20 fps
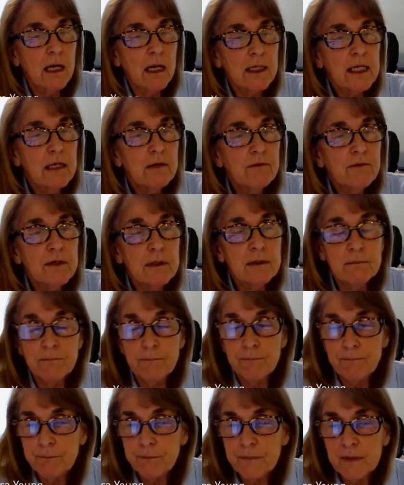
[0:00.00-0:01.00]

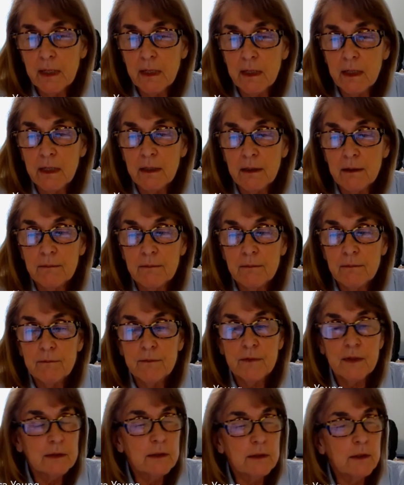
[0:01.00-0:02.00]
given
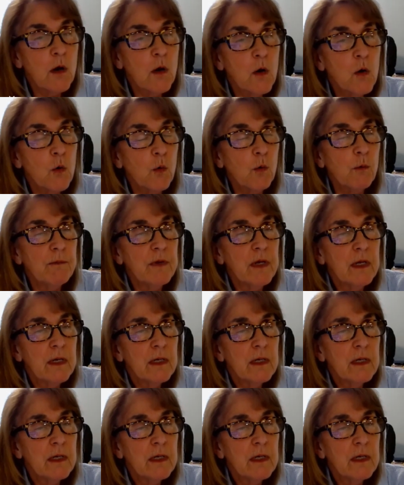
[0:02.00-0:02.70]
the low